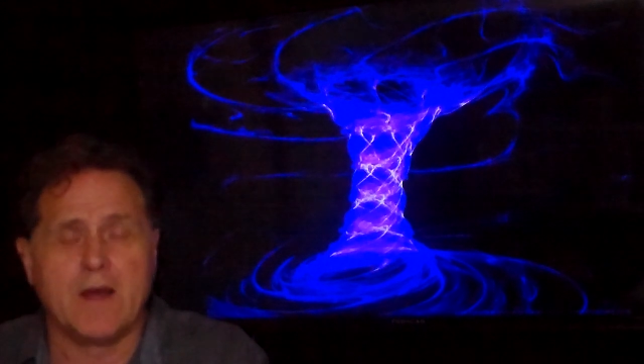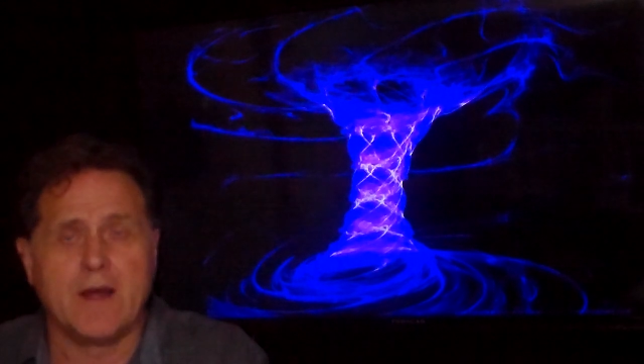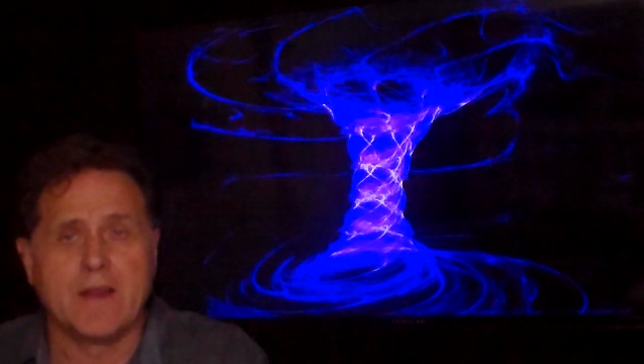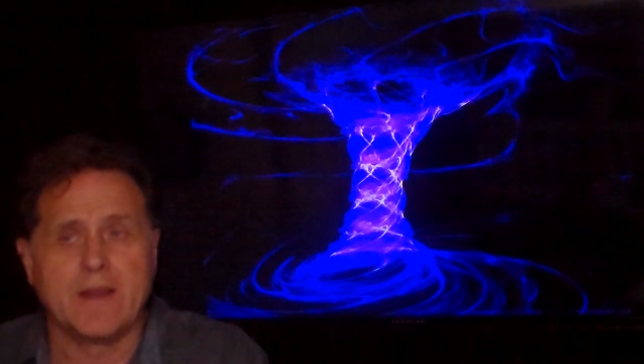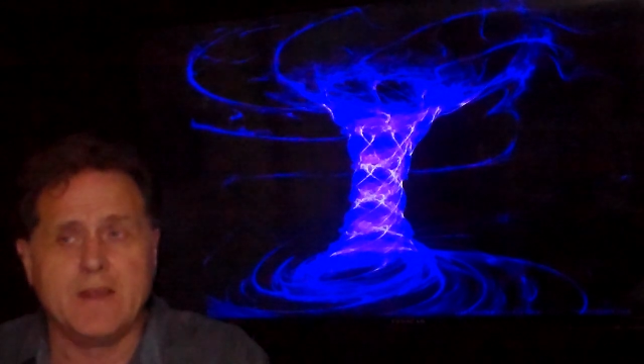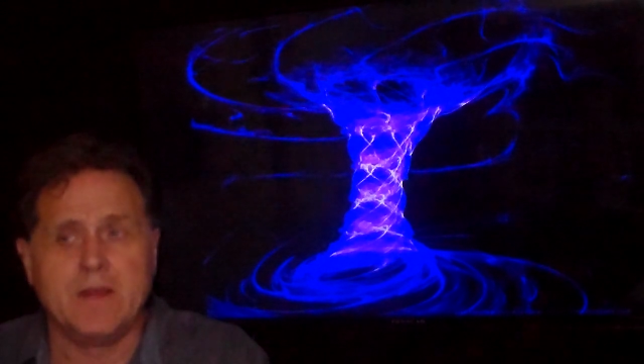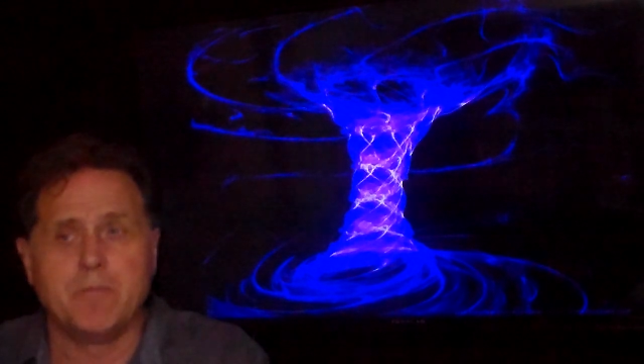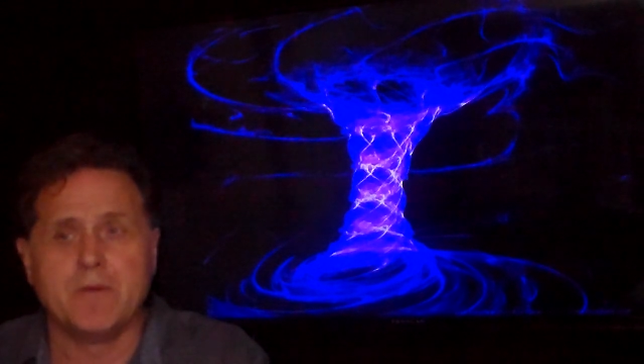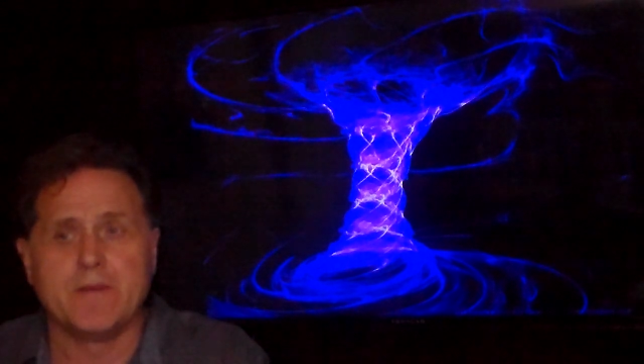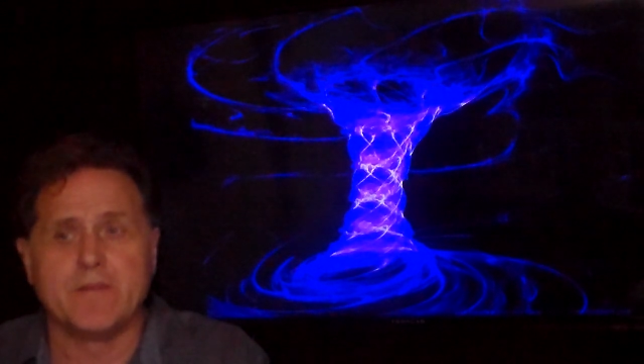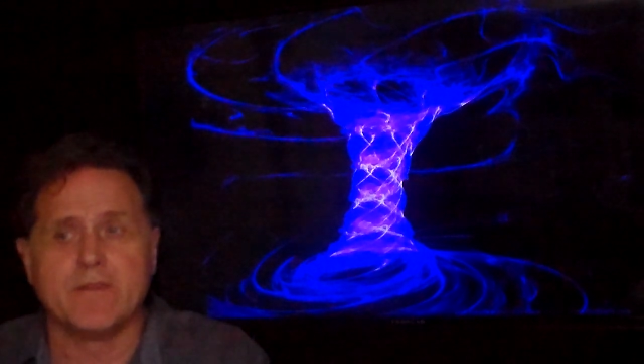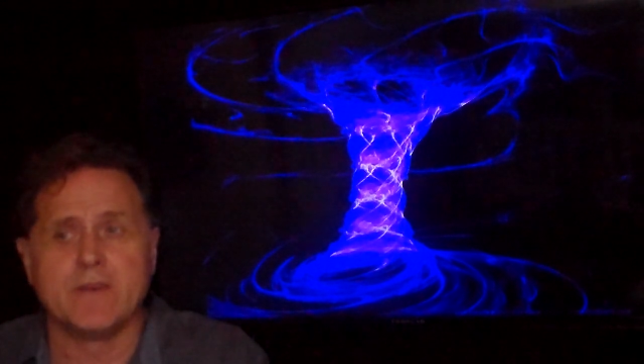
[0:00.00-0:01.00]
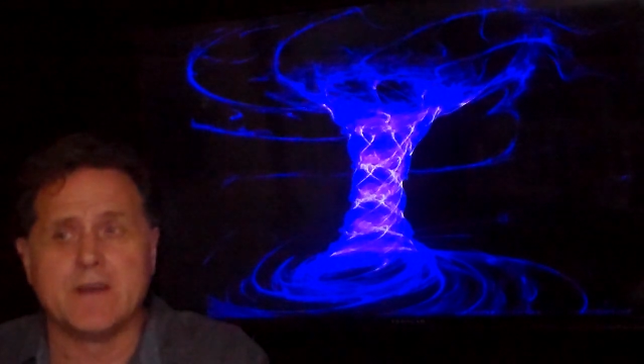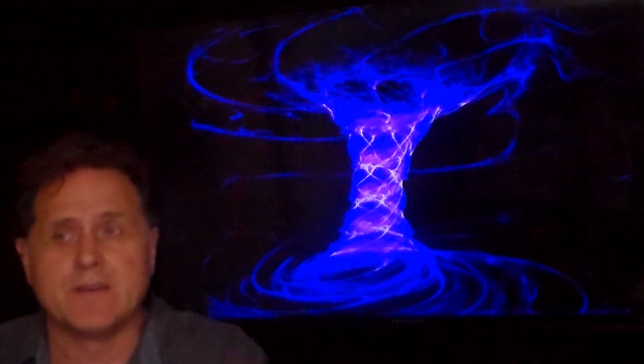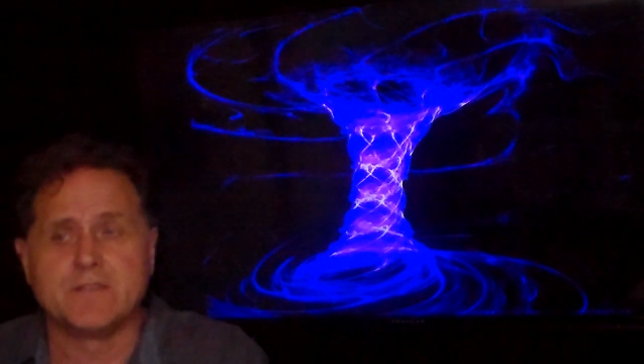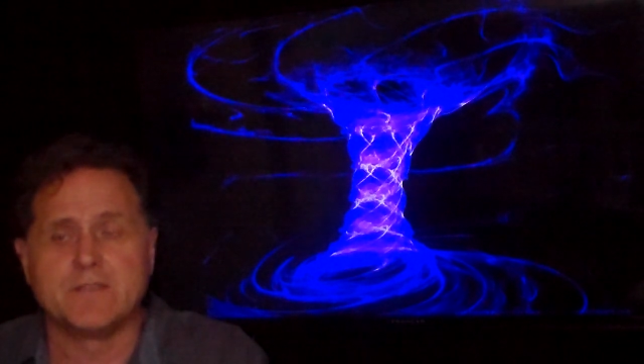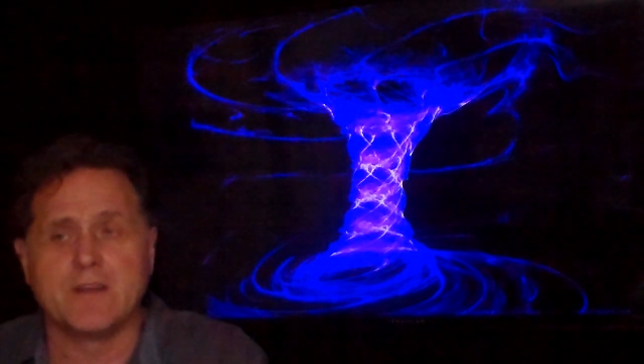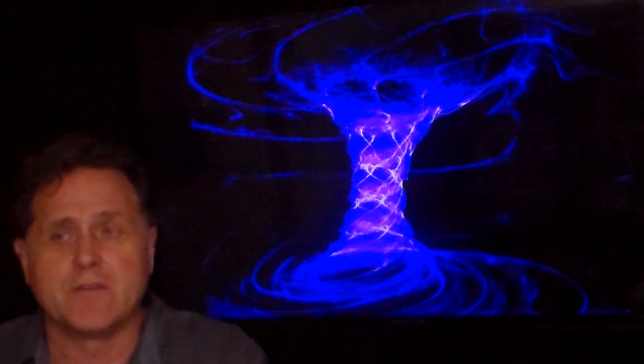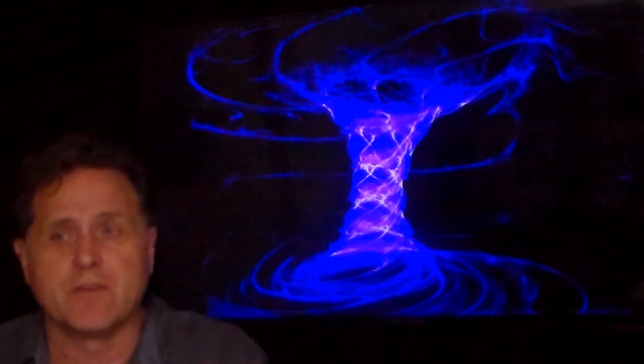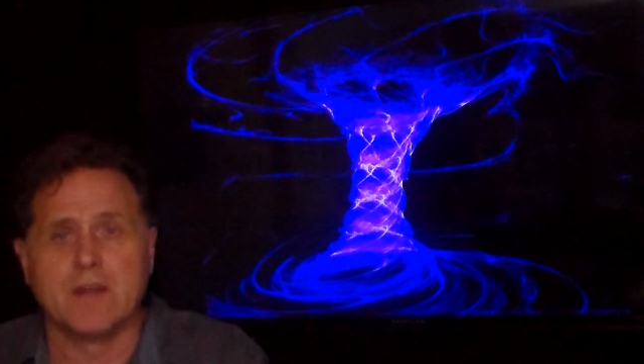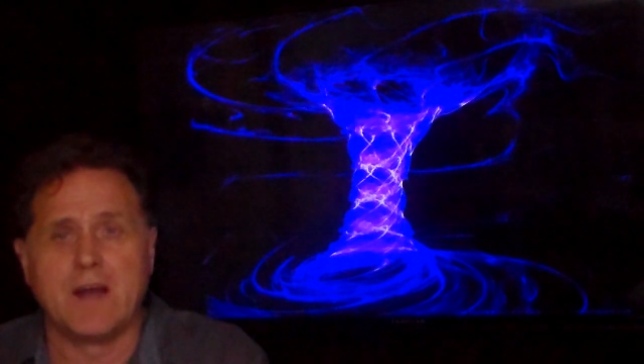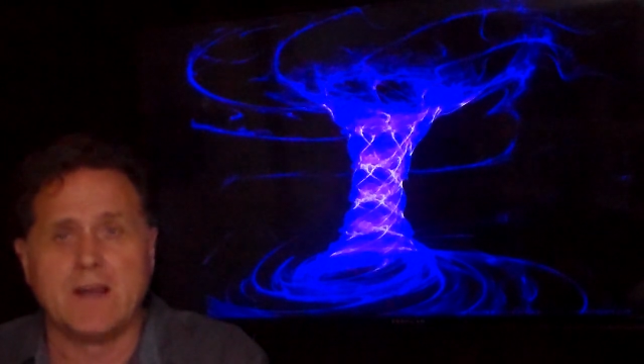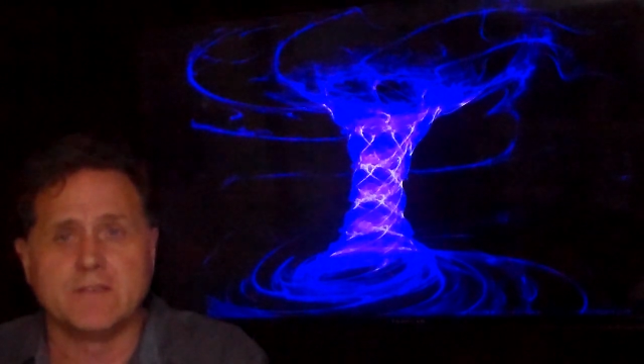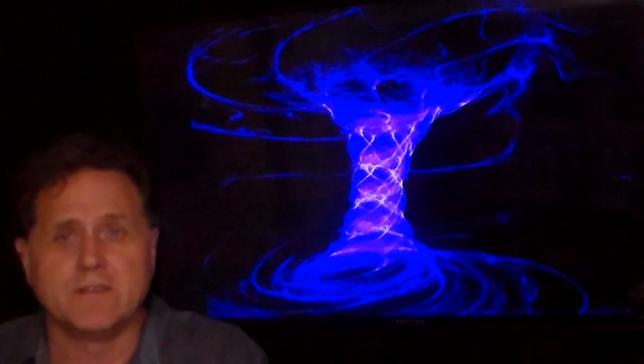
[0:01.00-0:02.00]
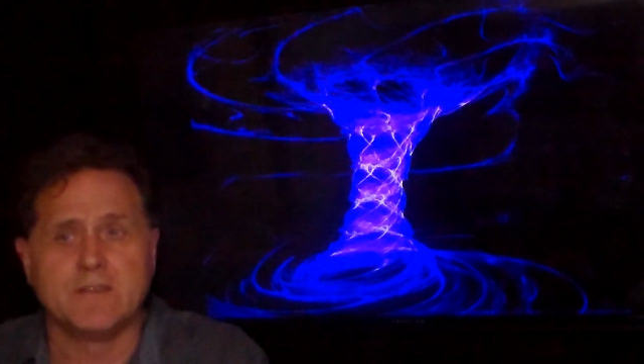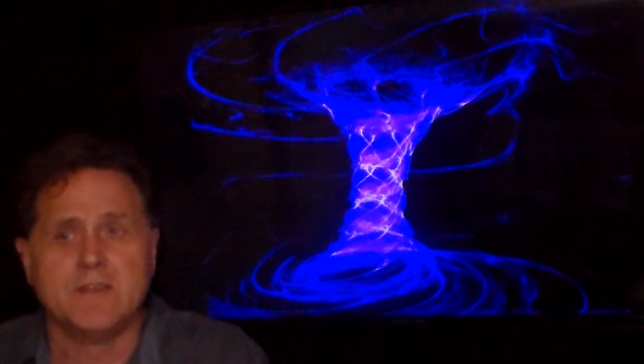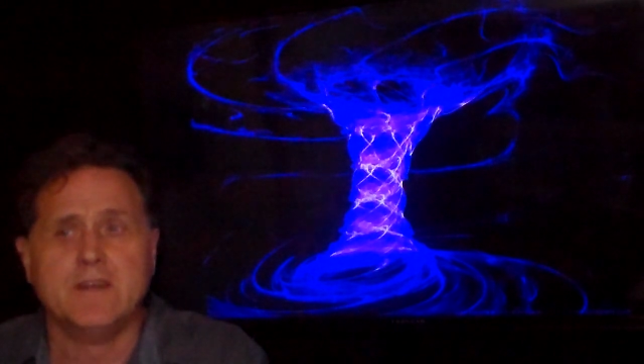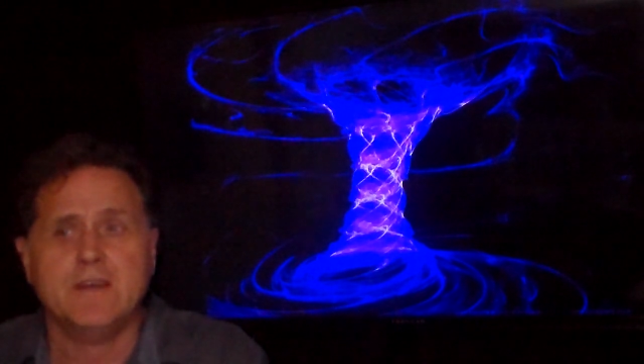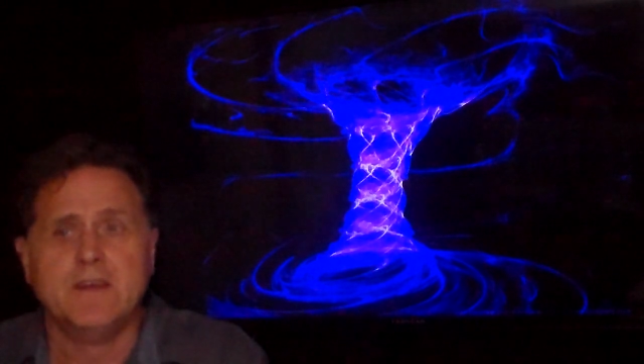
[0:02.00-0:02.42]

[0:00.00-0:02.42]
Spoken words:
High and keep it centralized